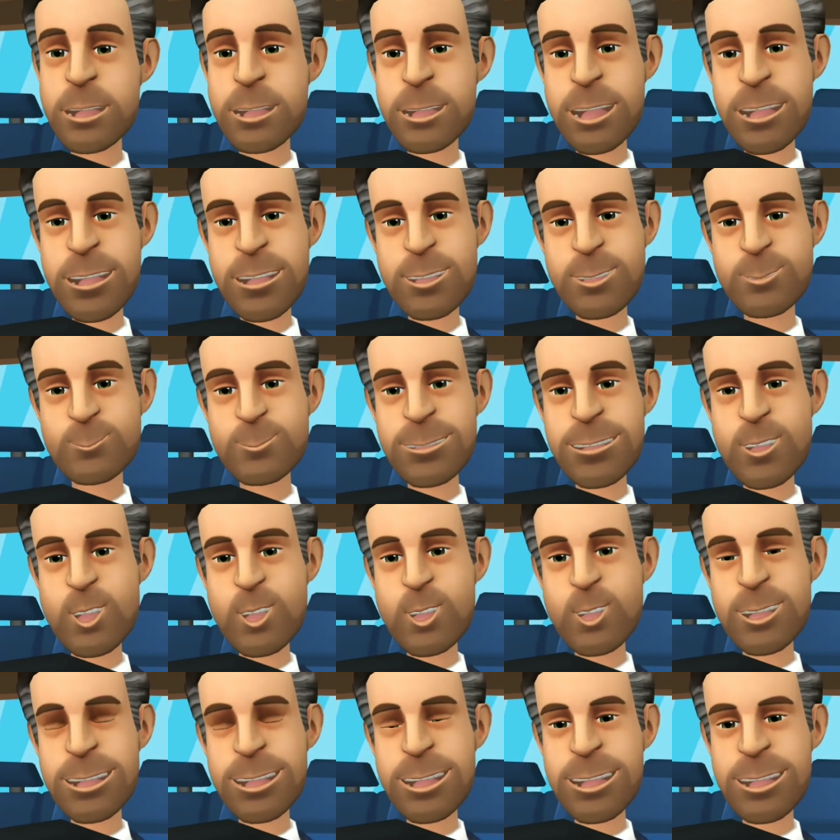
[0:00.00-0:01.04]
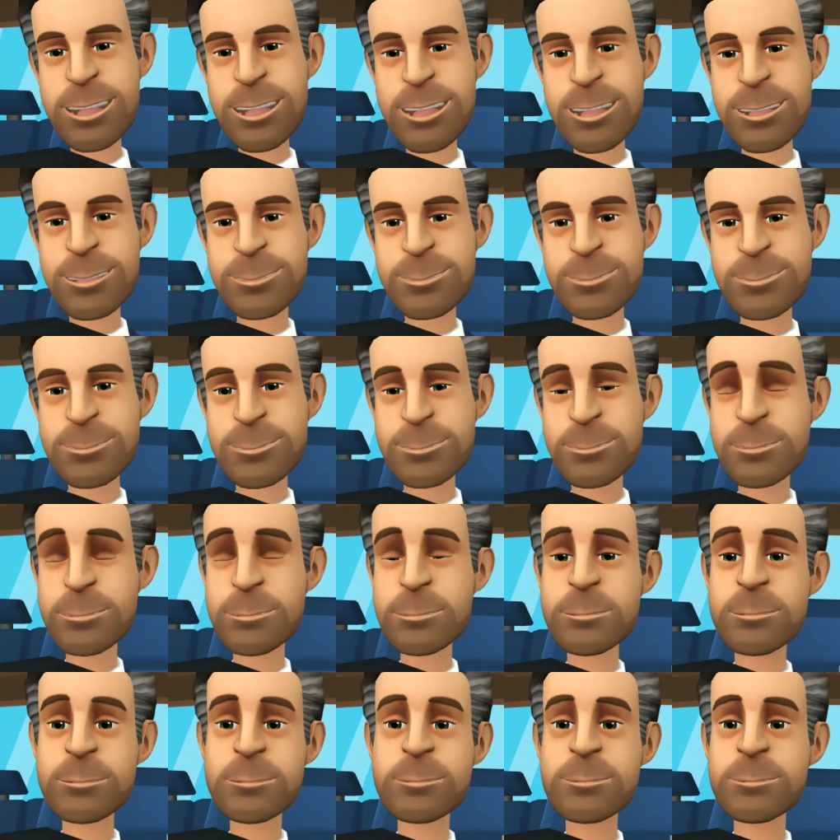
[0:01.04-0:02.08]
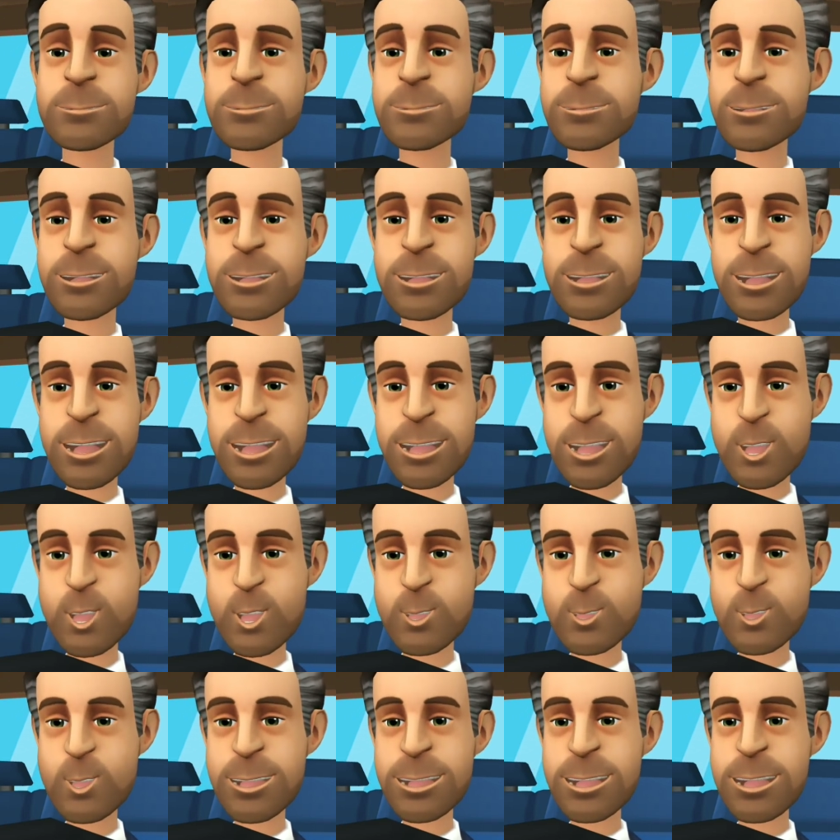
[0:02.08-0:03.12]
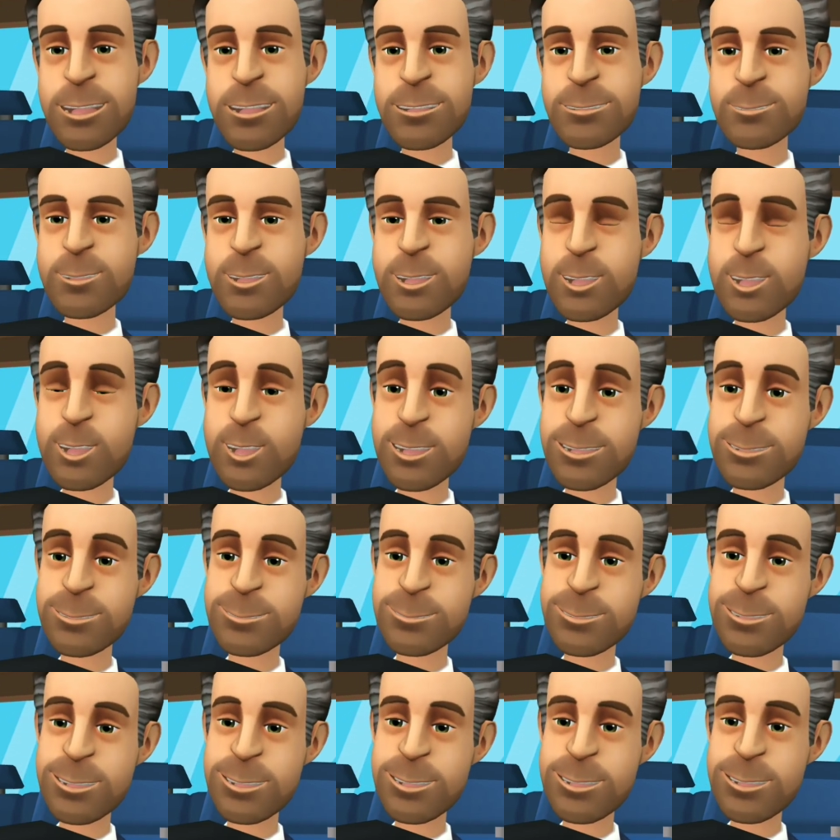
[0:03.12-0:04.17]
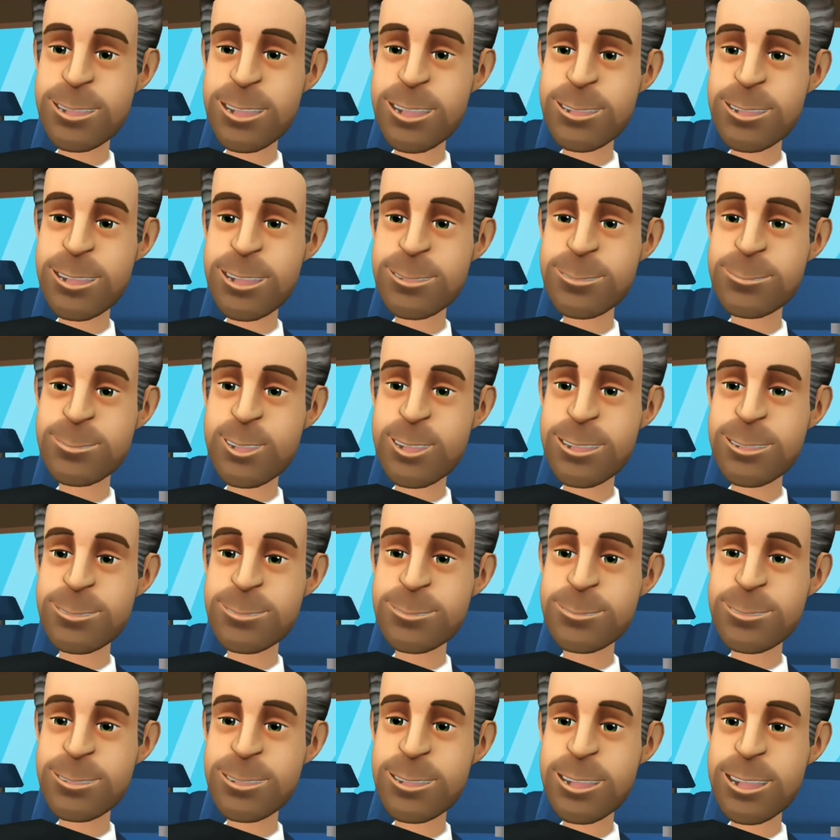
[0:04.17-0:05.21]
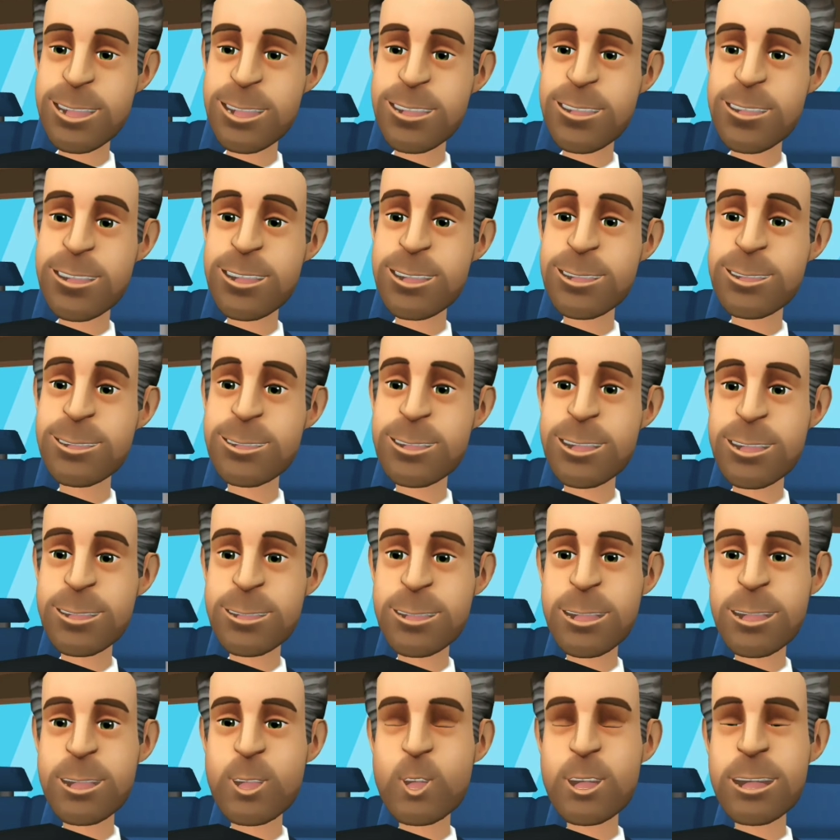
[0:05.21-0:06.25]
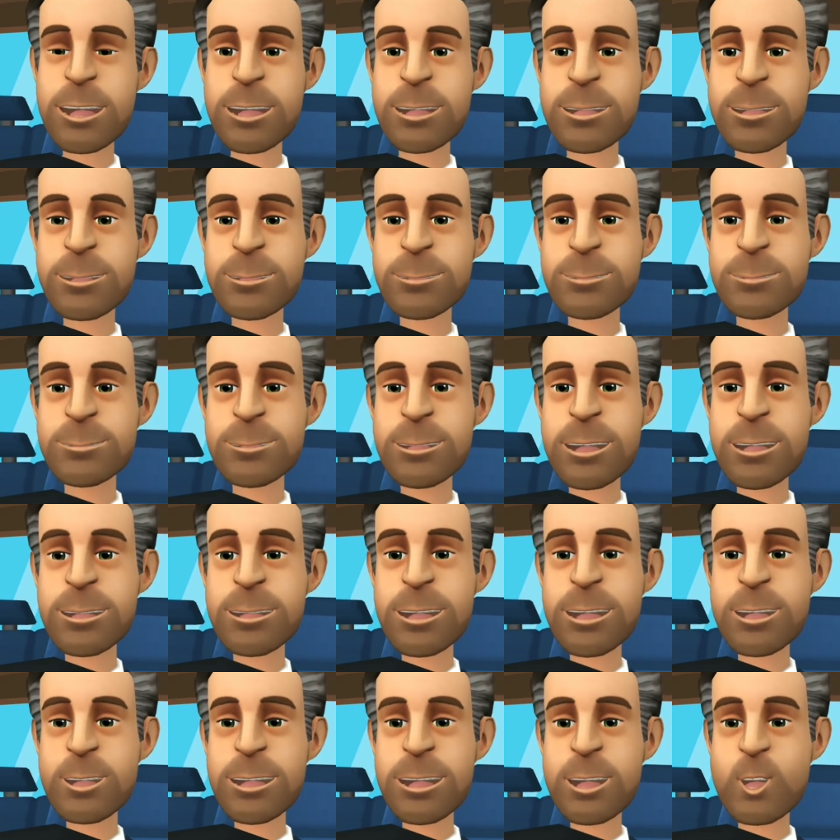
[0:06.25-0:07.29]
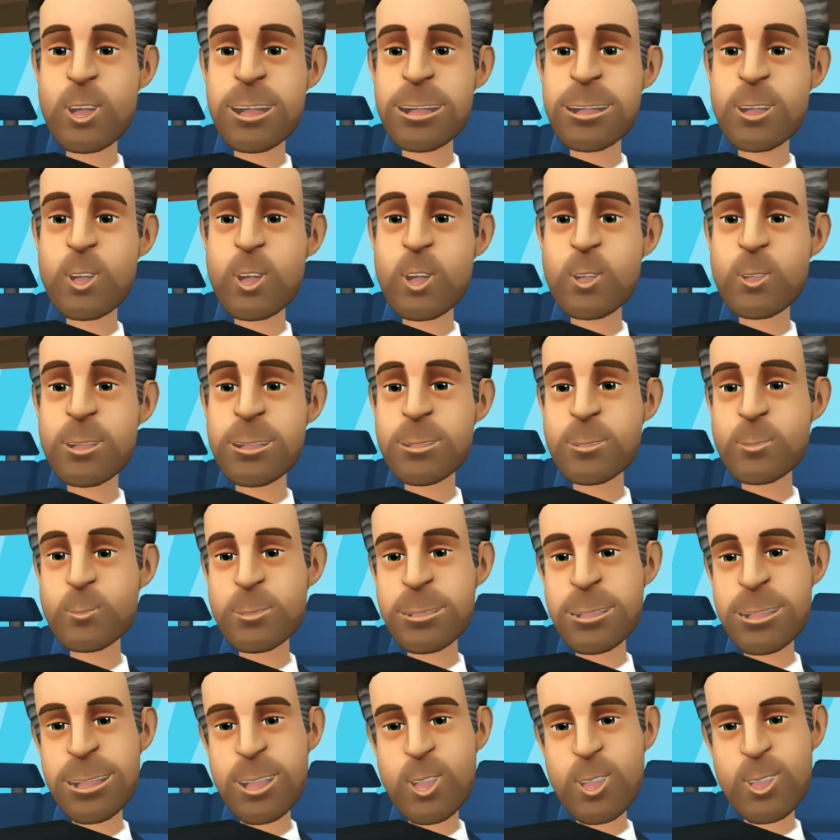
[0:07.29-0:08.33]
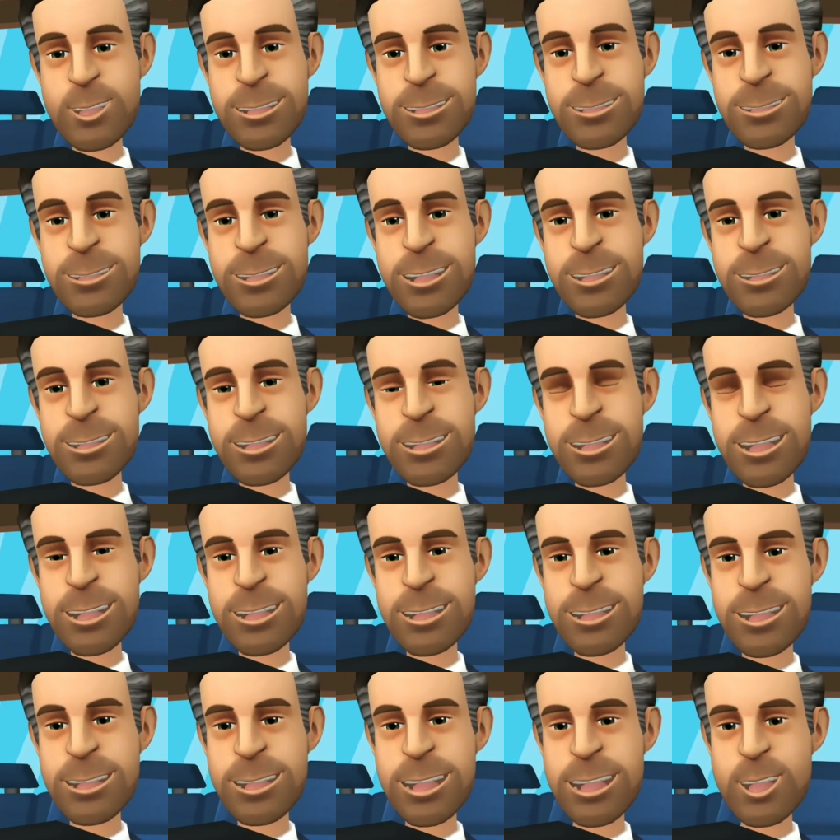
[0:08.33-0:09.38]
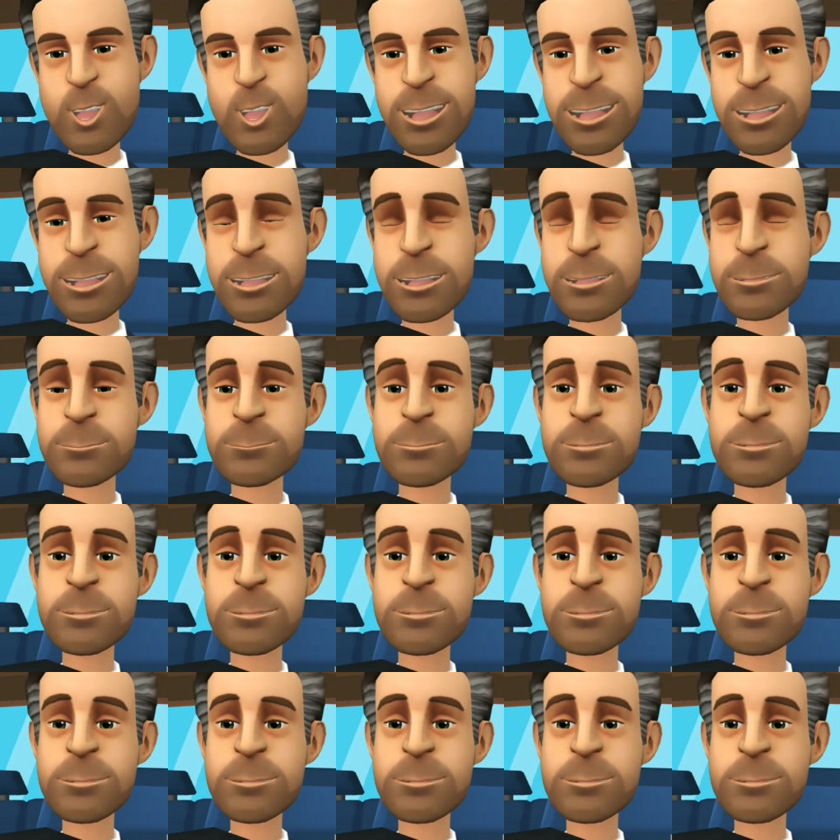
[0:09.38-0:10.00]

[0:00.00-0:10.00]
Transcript: info before rental. That includes date of birth, license number, date of license issuance, etc. You can also scan your license directly through the app.